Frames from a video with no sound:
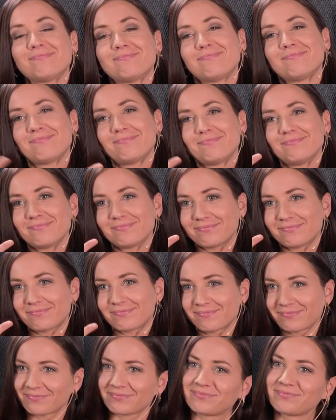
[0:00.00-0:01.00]

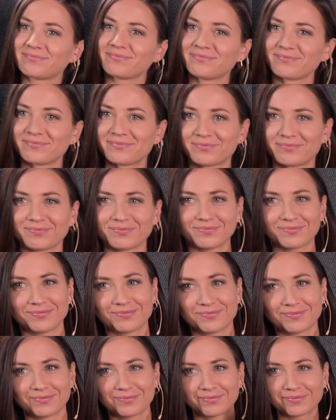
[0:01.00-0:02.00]

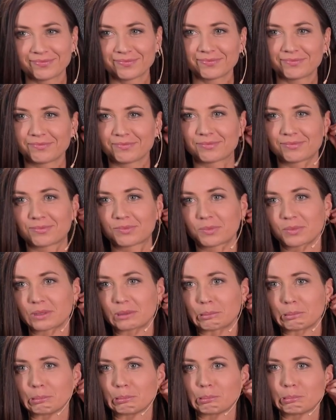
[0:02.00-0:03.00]

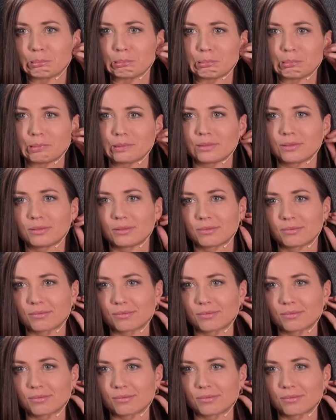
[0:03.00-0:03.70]
This person isn't speaking.